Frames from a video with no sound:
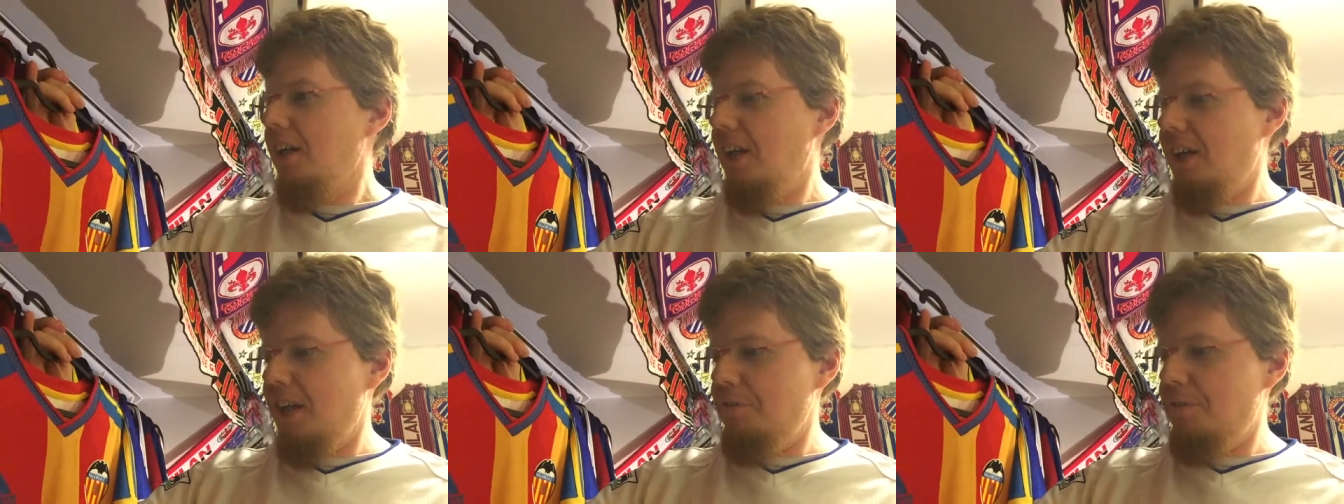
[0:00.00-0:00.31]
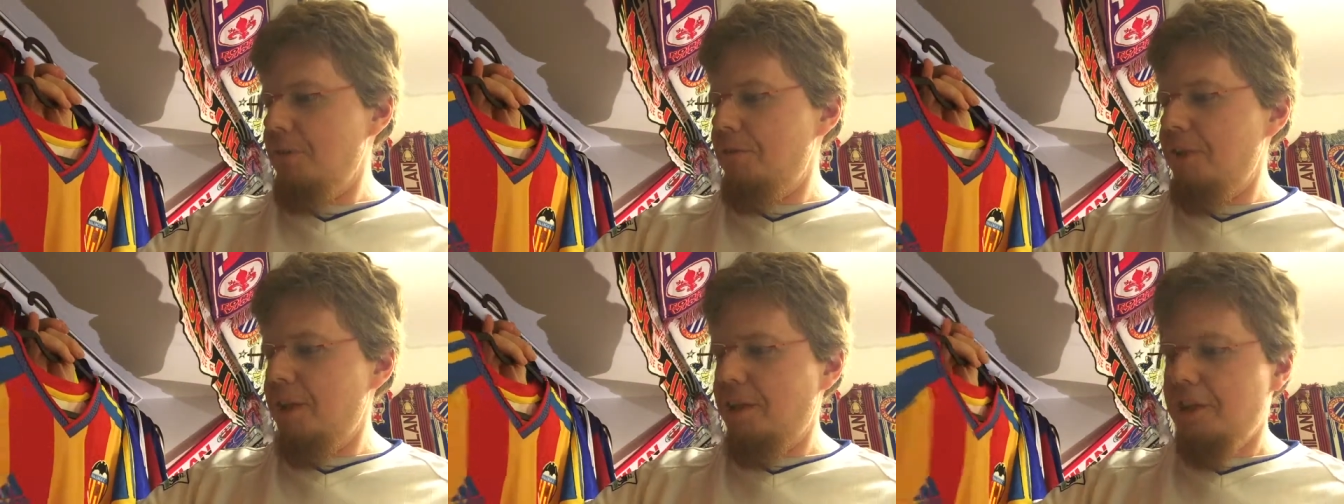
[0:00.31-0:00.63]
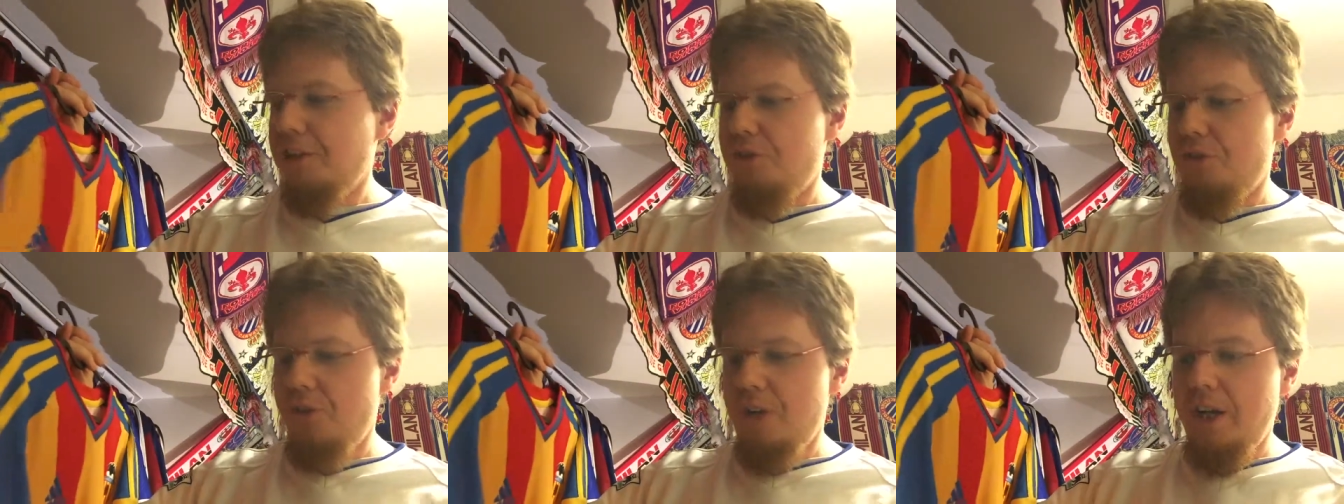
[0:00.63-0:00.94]
And I've been
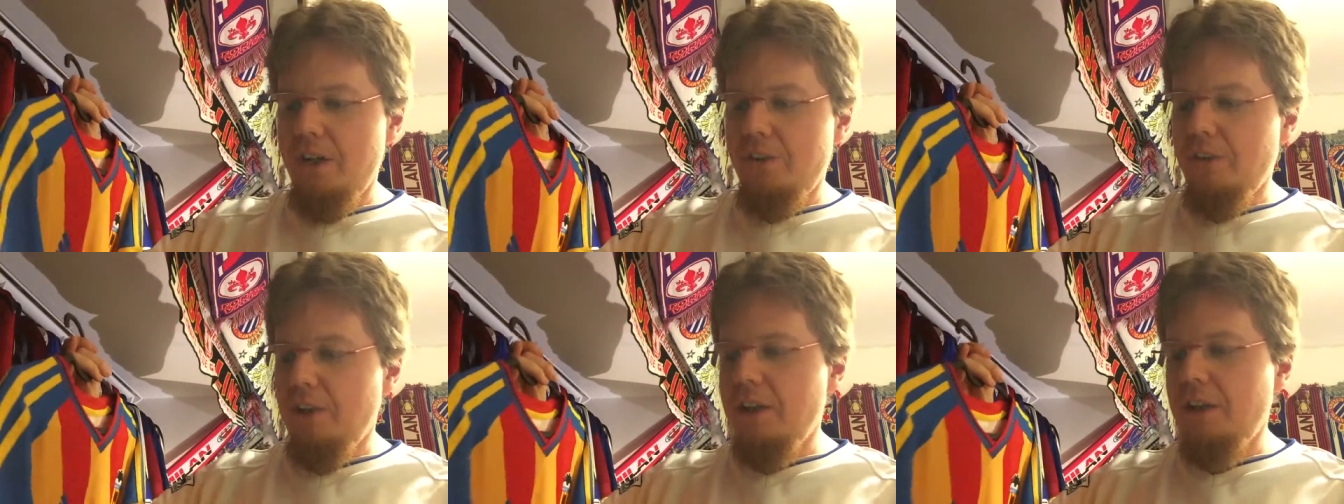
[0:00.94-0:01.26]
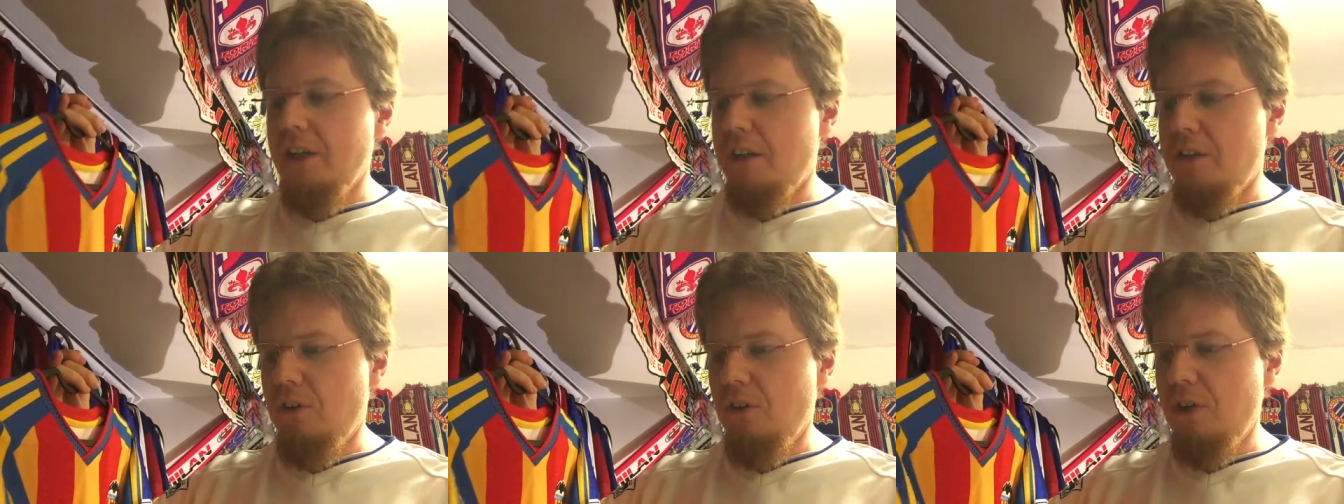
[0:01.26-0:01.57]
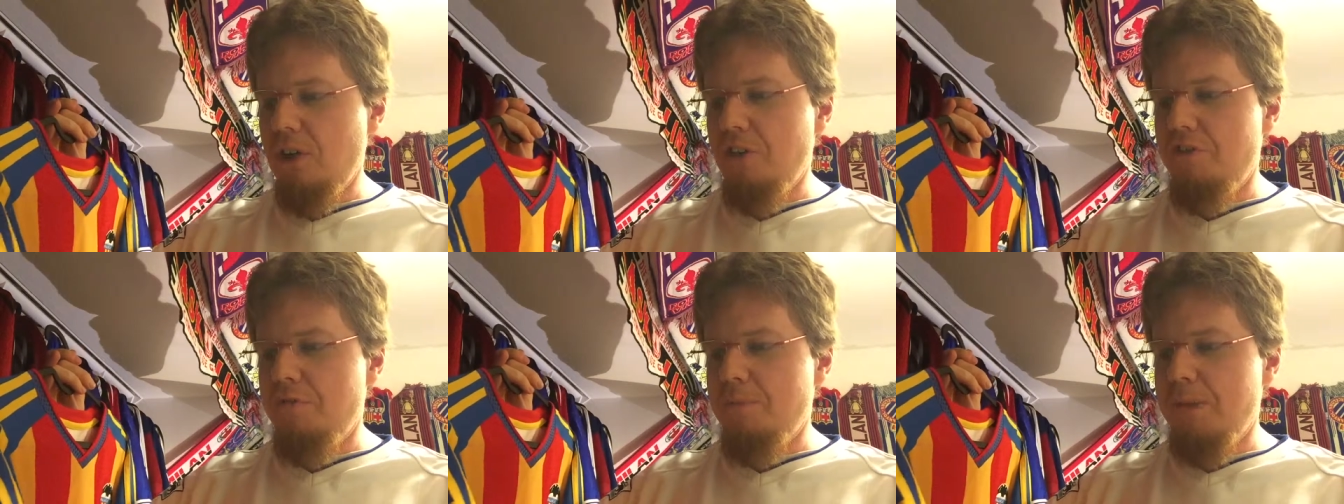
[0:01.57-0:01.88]
wearing it regularly. A
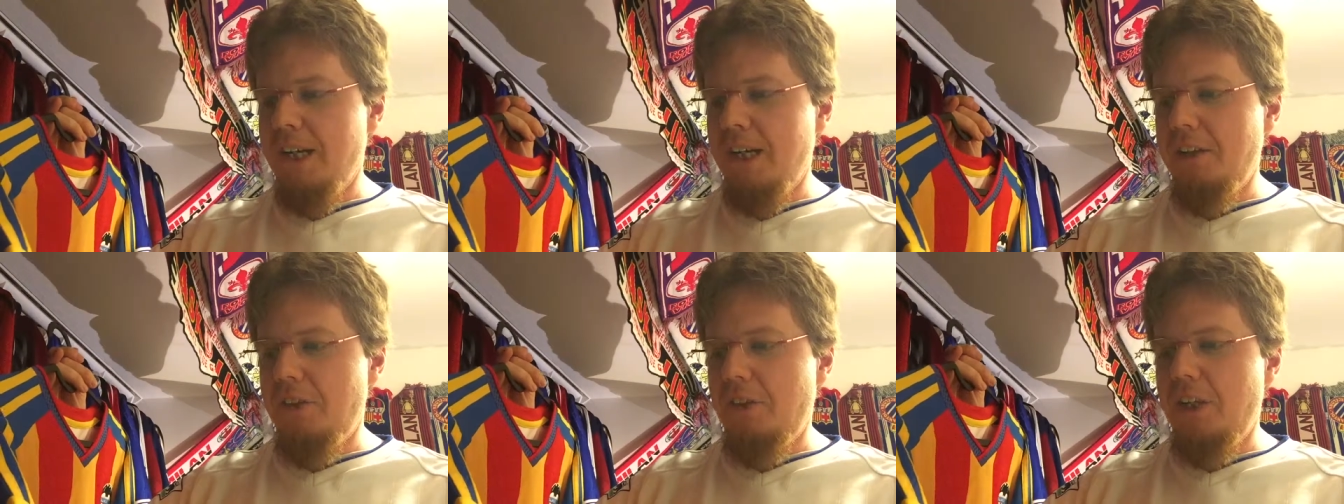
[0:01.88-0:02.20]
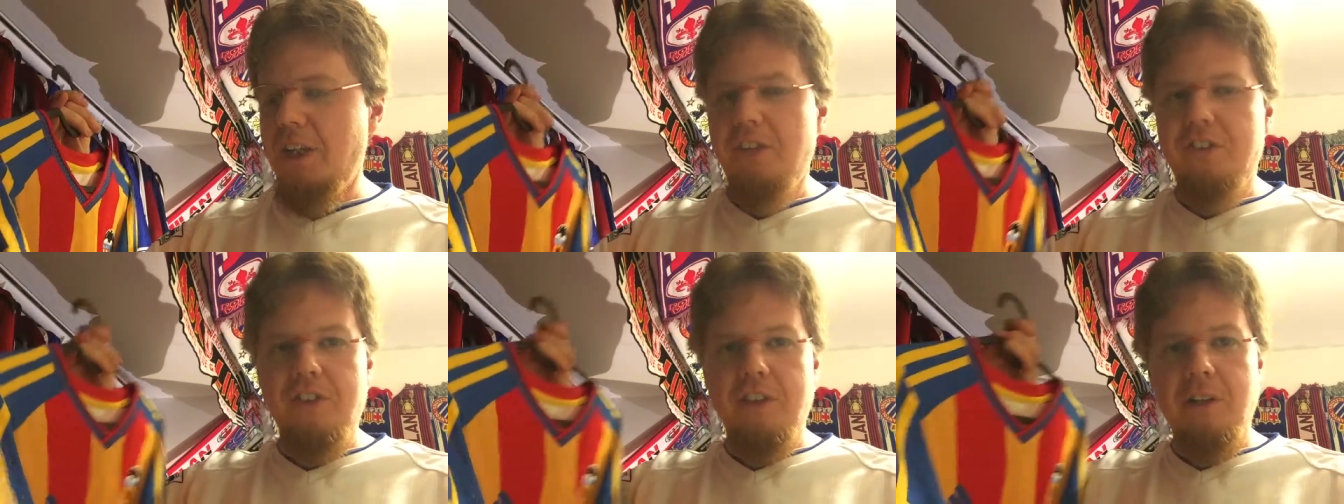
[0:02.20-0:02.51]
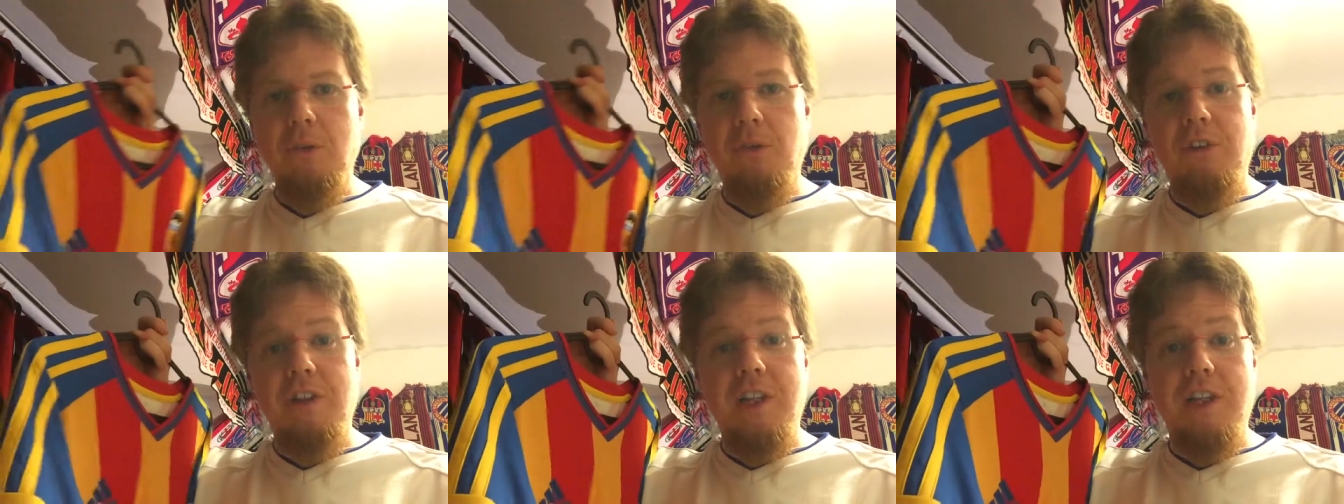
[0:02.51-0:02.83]
colleague of mine thinks it
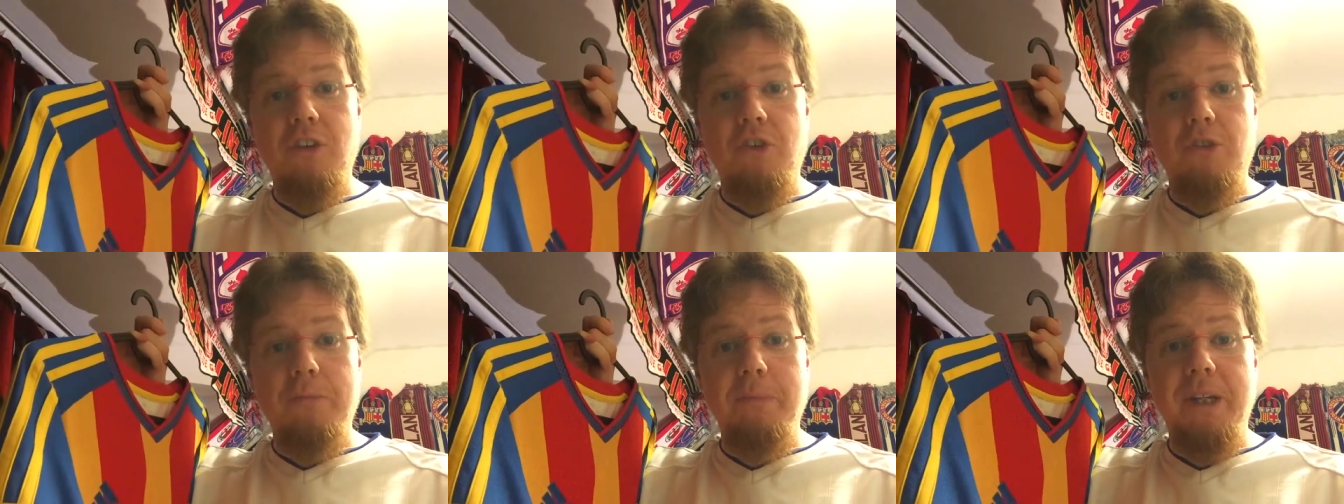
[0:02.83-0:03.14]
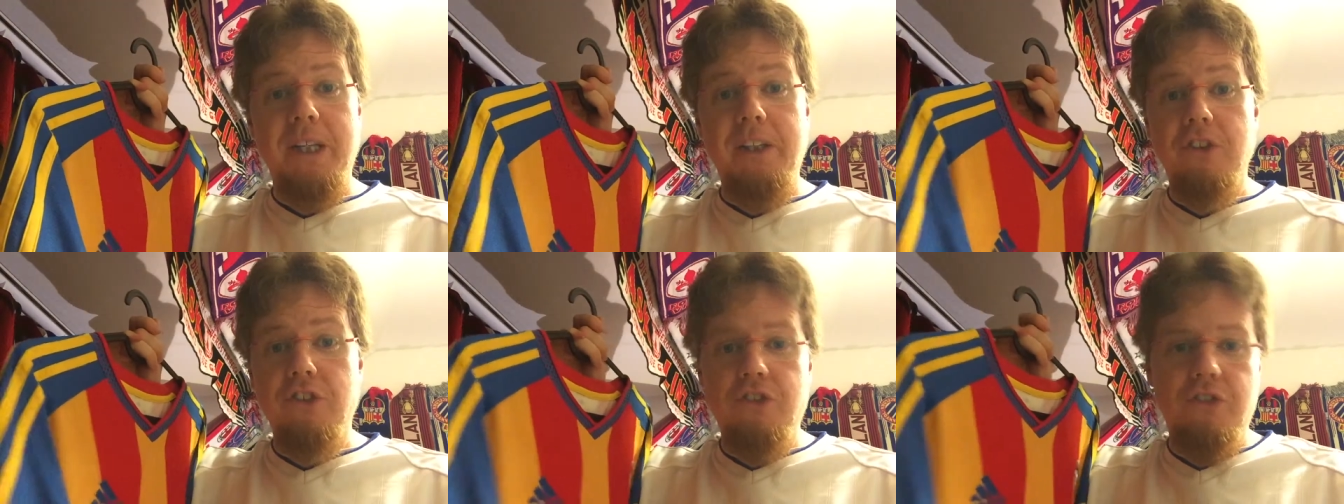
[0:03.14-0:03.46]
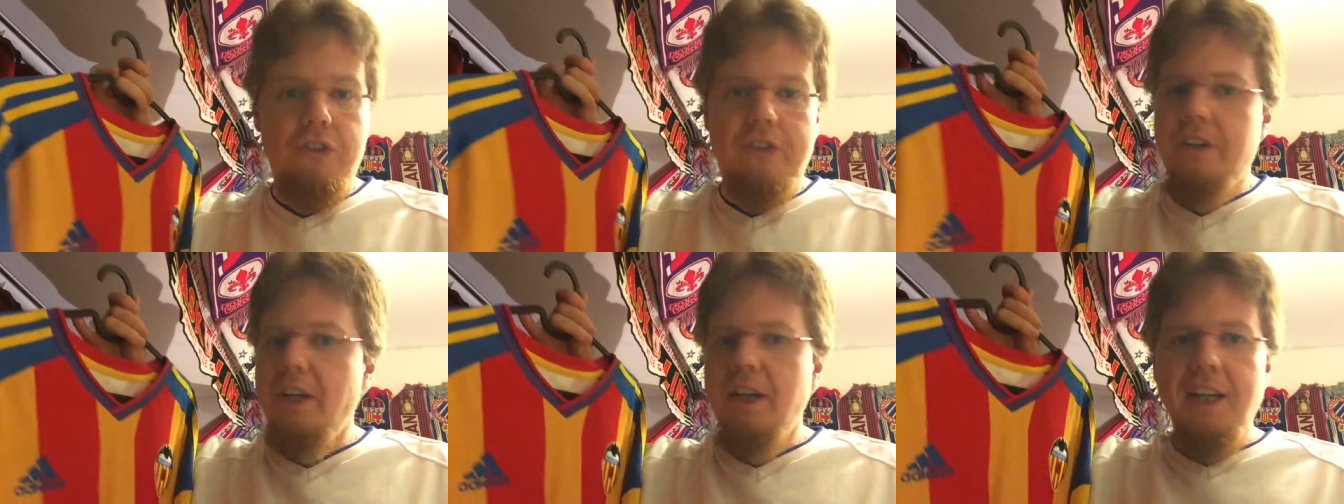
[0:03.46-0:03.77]
looks like a Romania
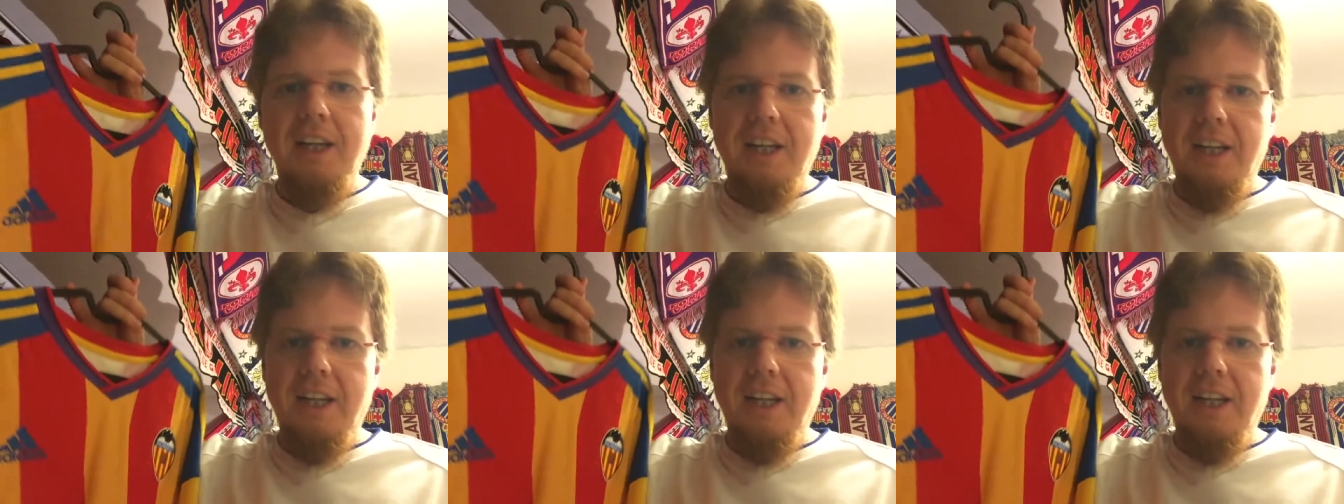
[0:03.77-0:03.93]
shirt.